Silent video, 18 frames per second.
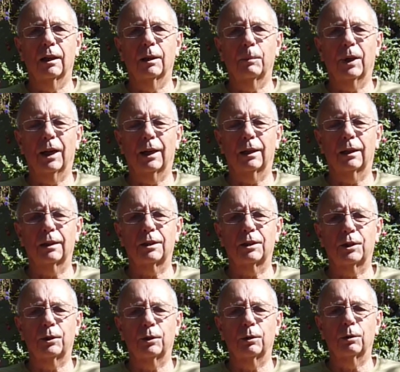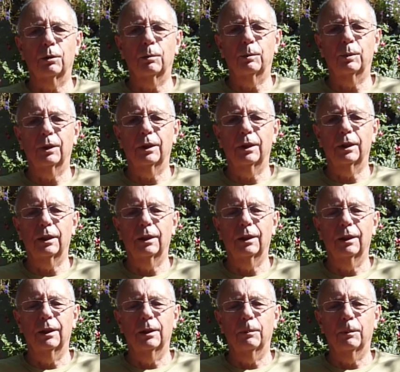panel to be
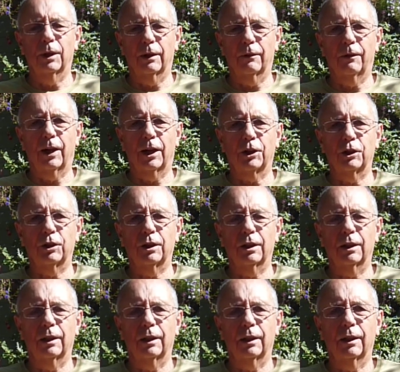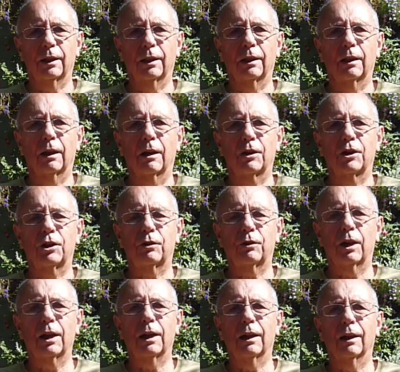manufactured in
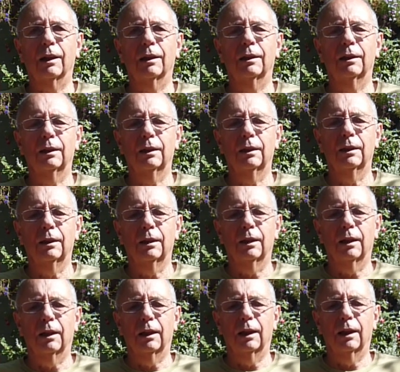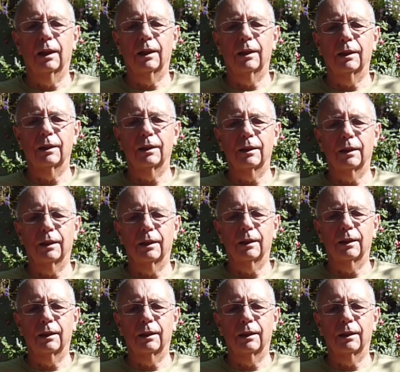Australia, and